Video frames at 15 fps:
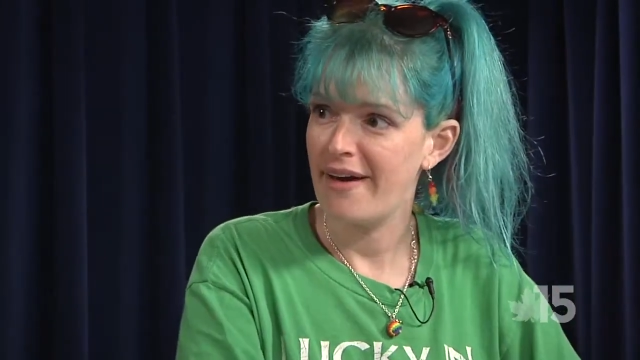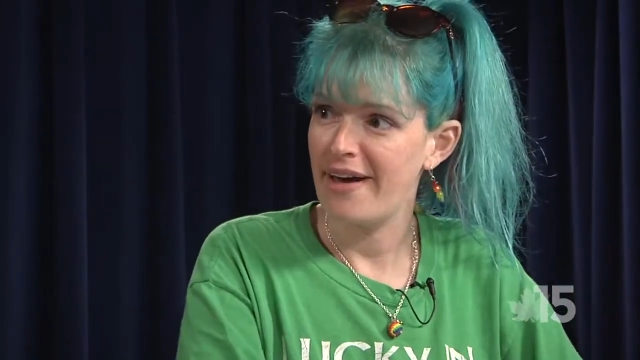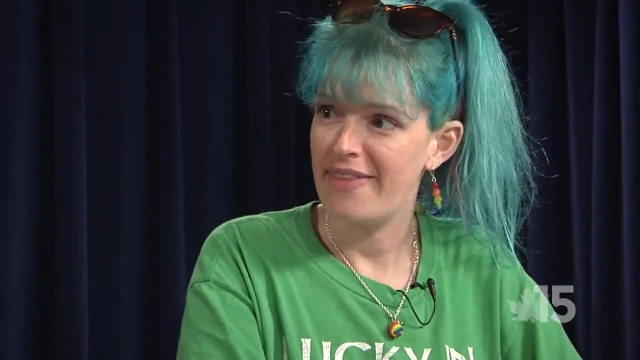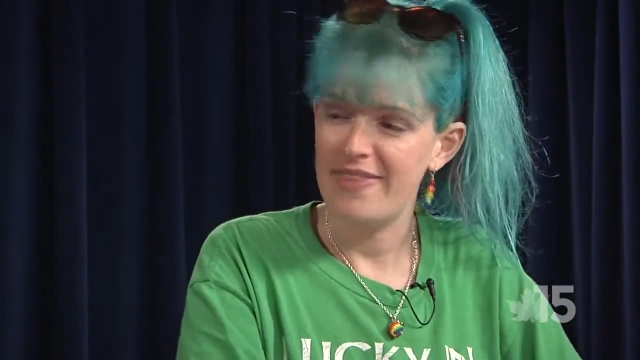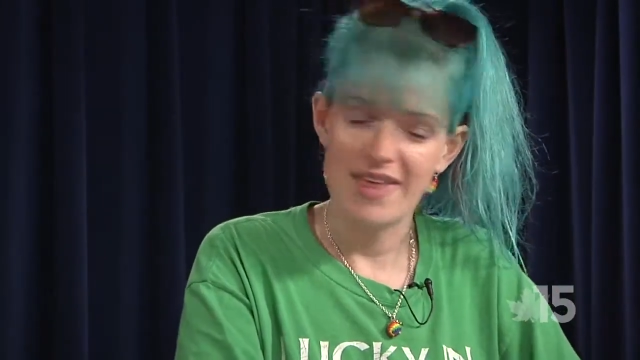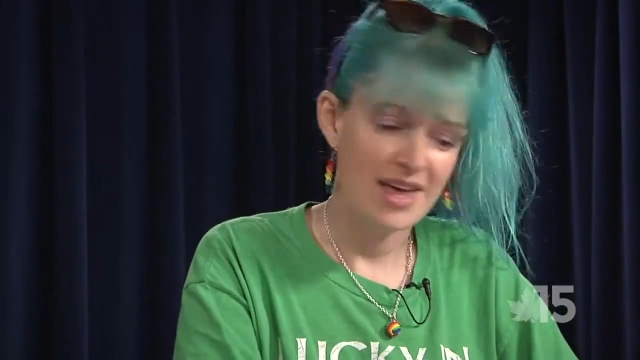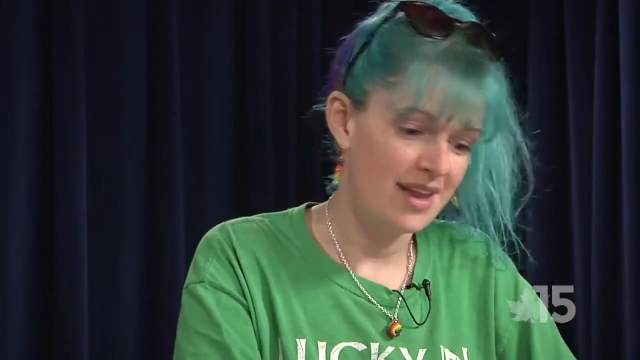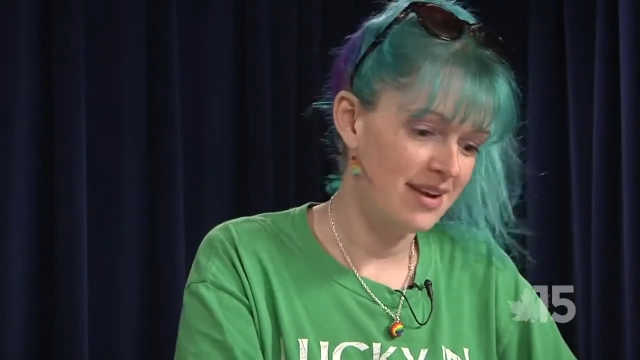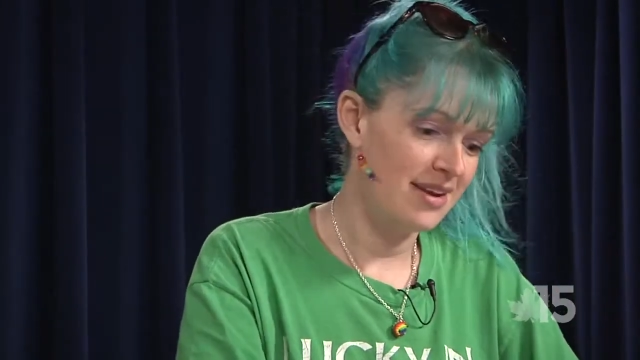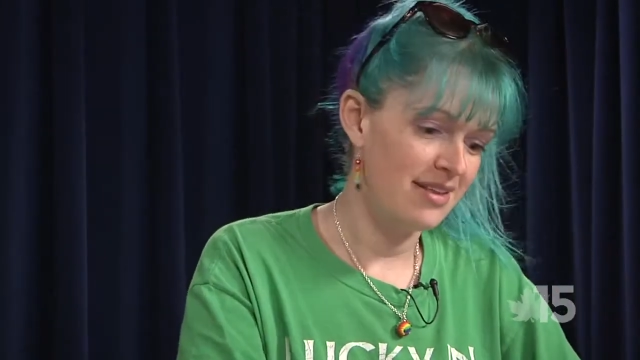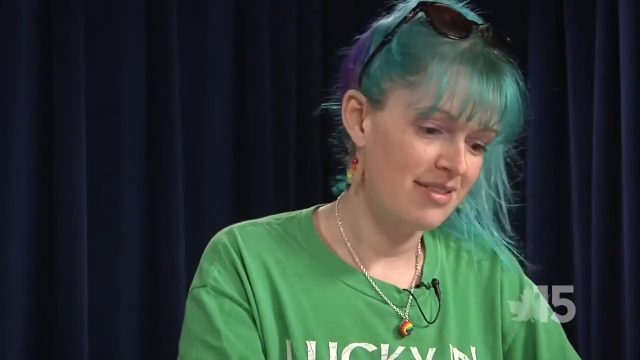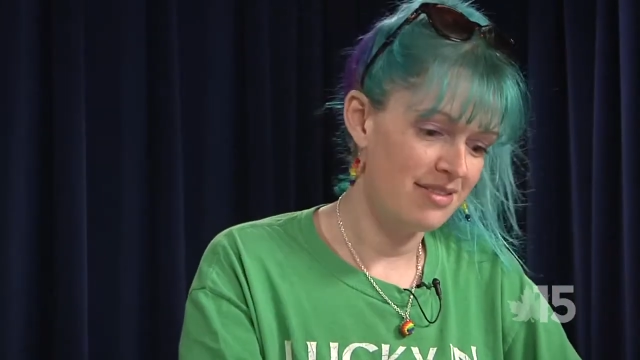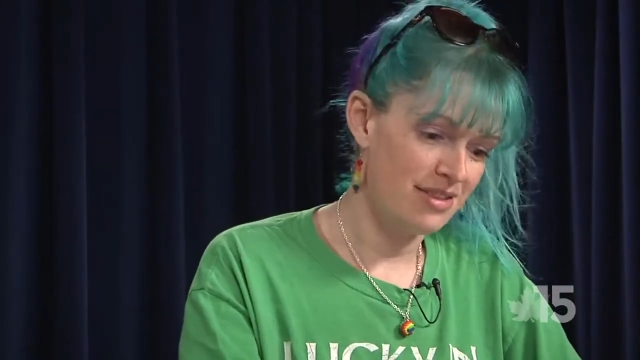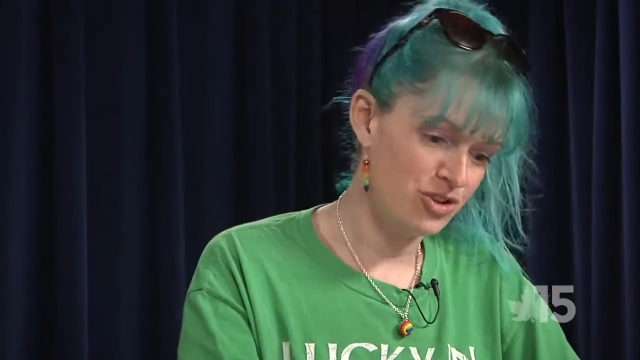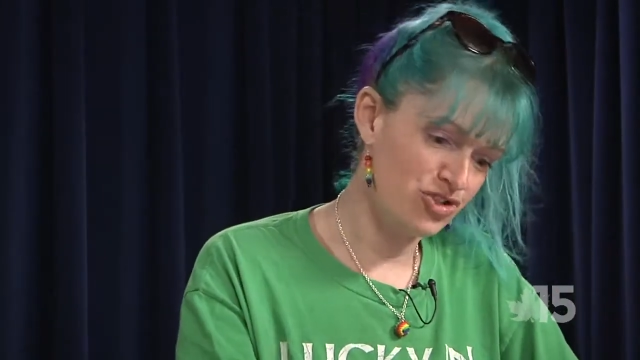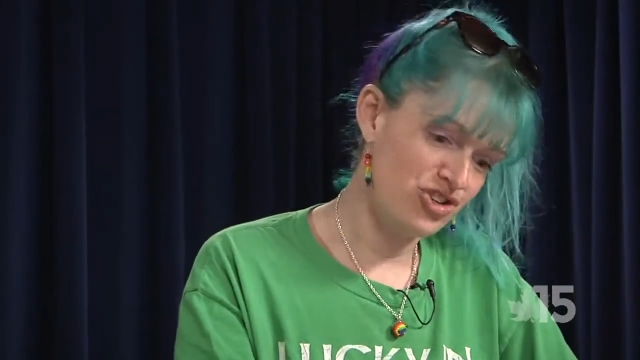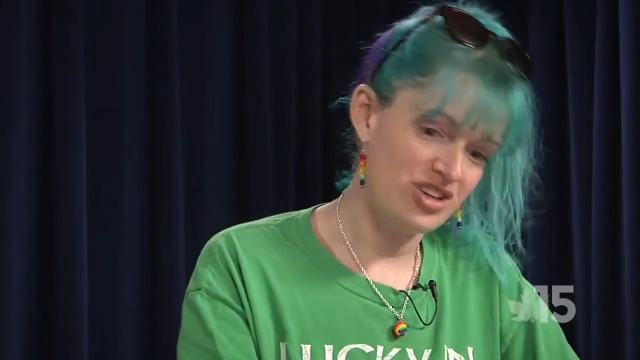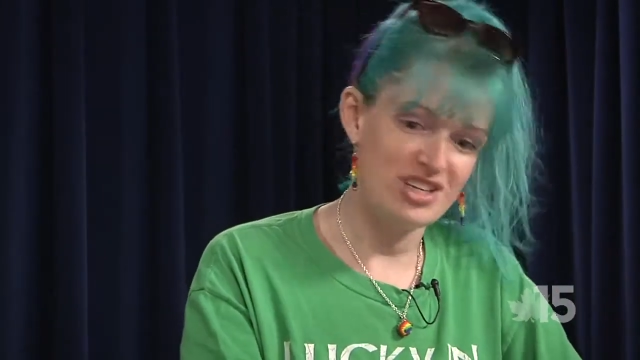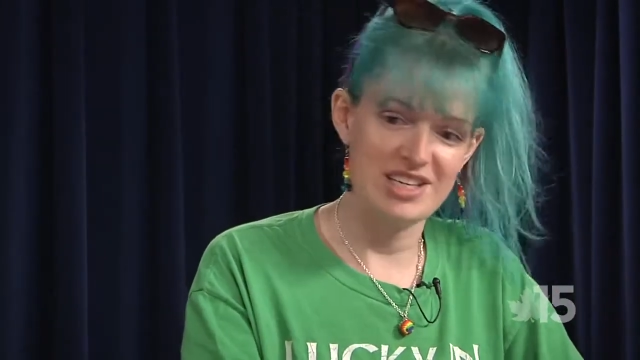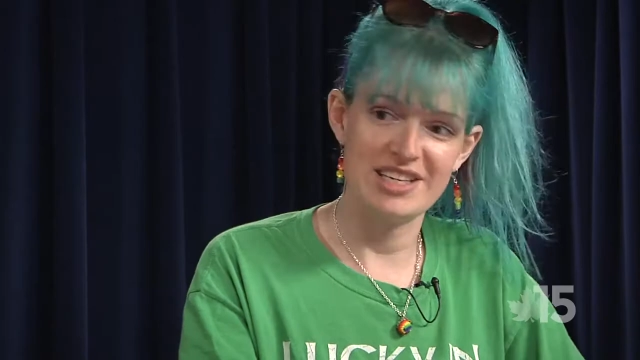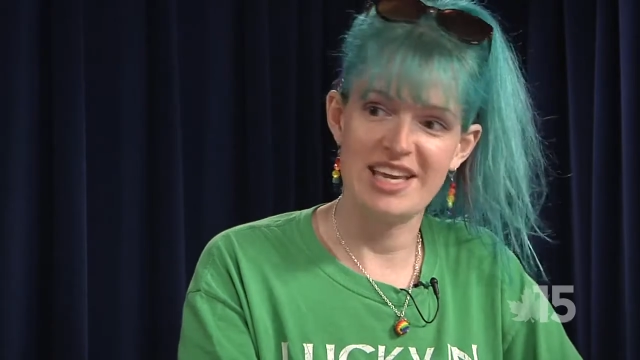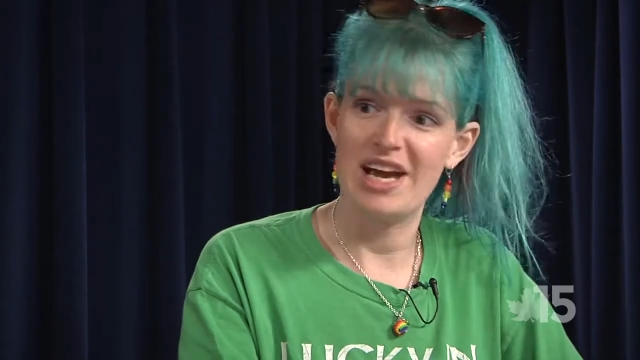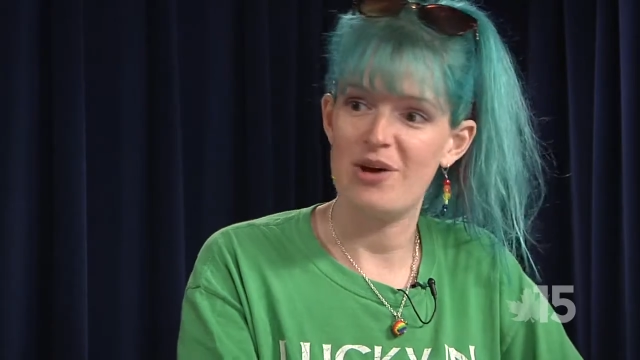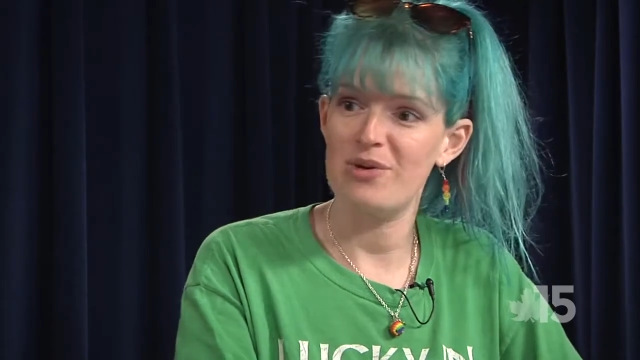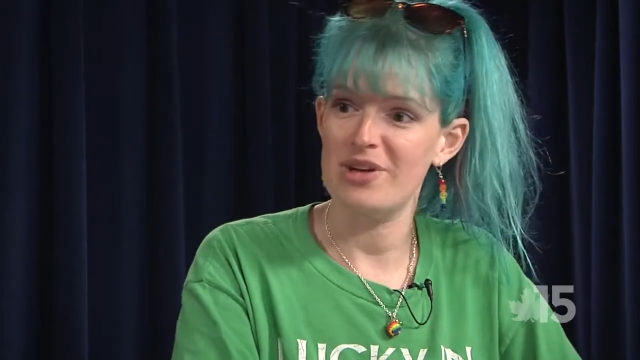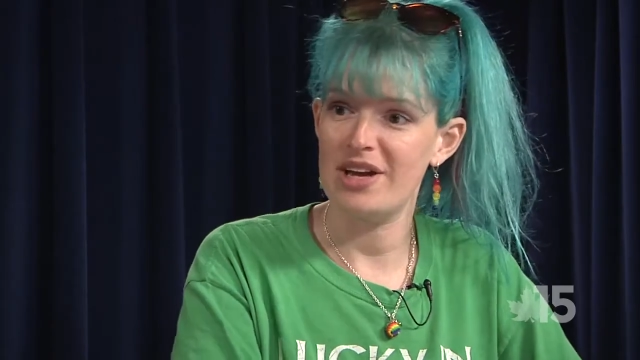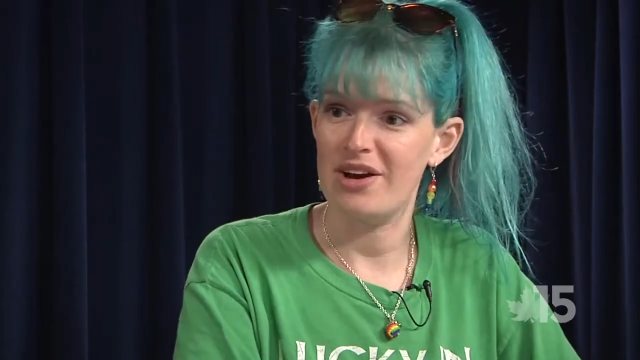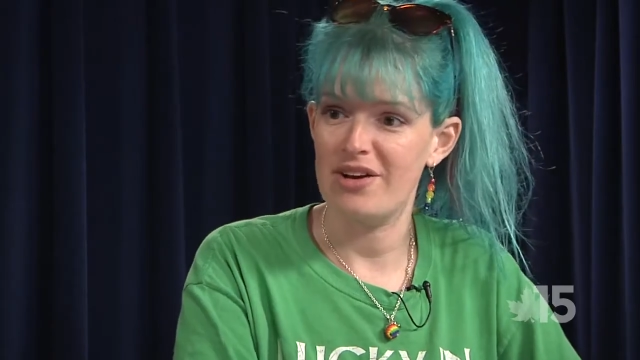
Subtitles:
and then the Chittenden County